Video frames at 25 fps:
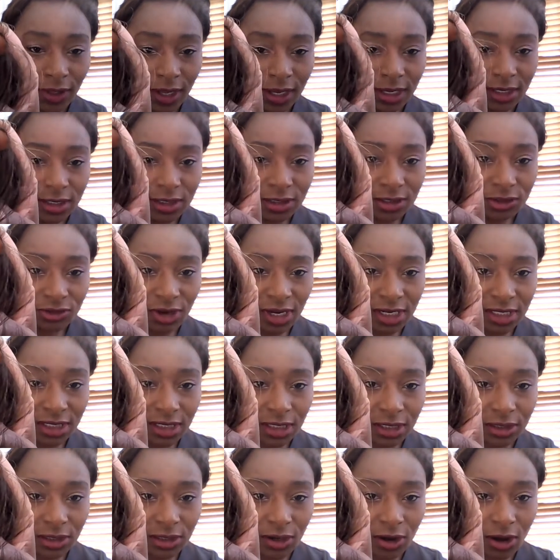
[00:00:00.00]
that is
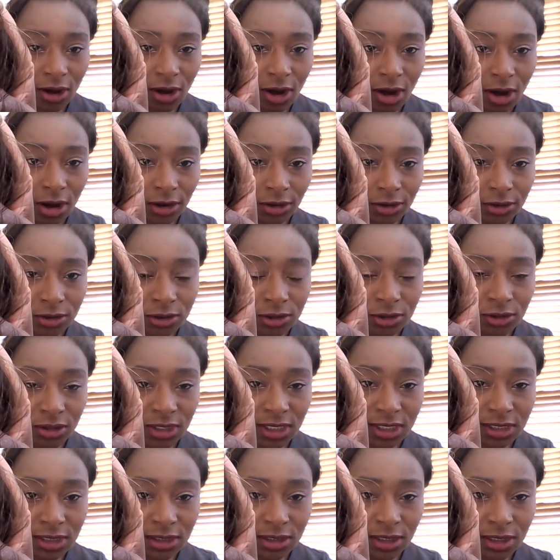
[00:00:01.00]
stranded onto
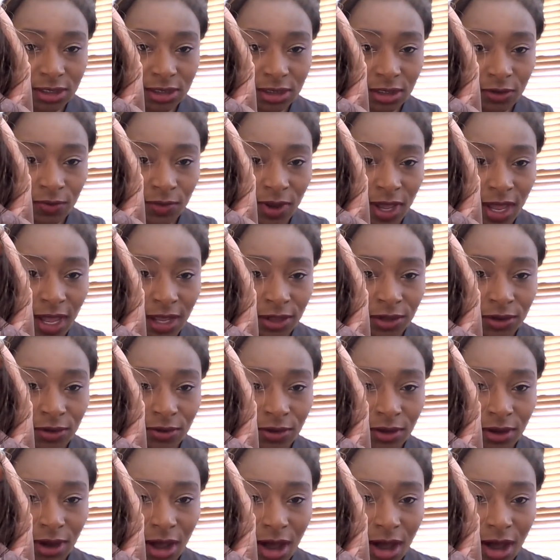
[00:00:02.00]
this system, and you